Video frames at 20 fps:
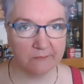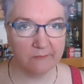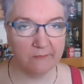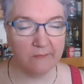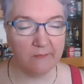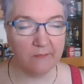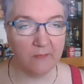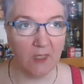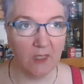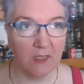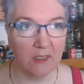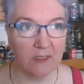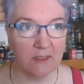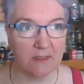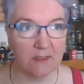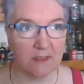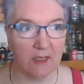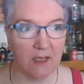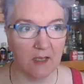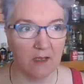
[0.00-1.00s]
It's
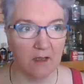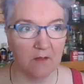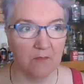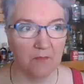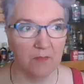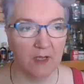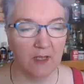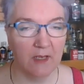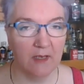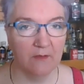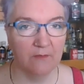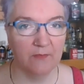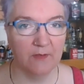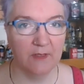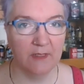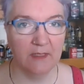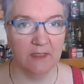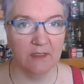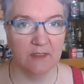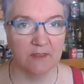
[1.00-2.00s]
a lovely
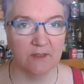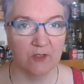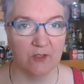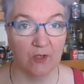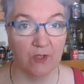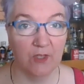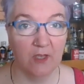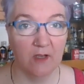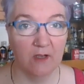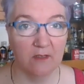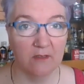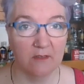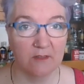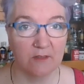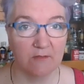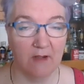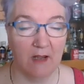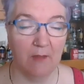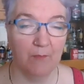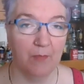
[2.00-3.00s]
sock yarn scrap
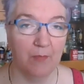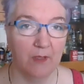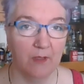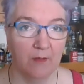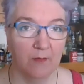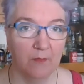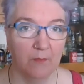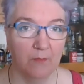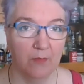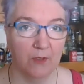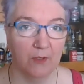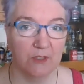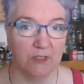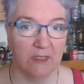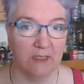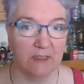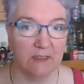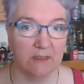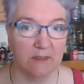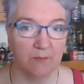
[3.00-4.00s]
project
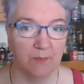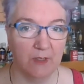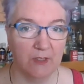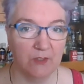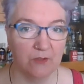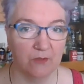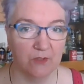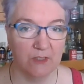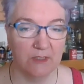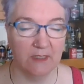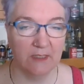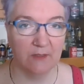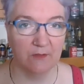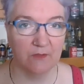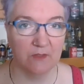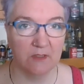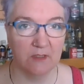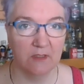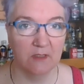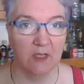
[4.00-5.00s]
by Georgie Nicholson,
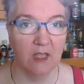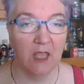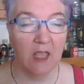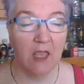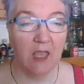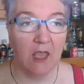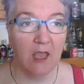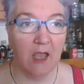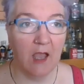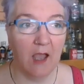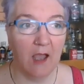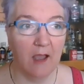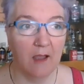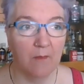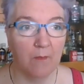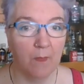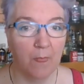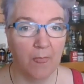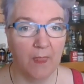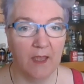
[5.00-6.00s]
and
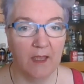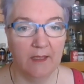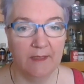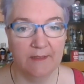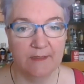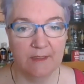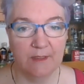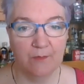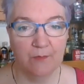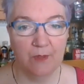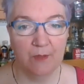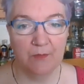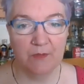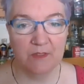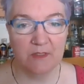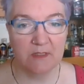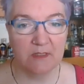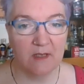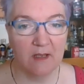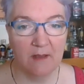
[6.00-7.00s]
there was a
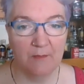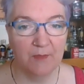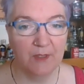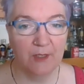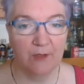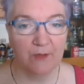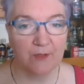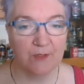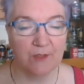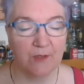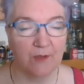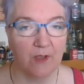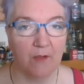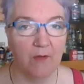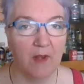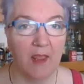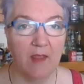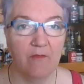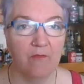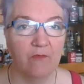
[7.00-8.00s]
time a year or so ago when
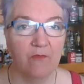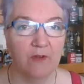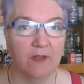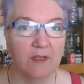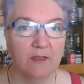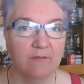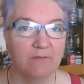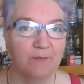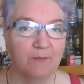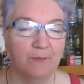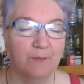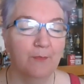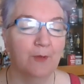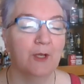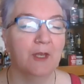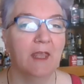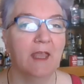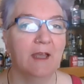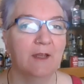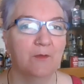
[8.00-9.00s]
everybody had
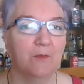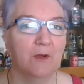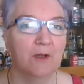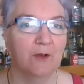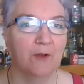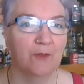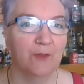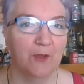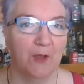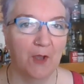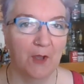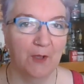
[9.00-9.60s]
one on the go.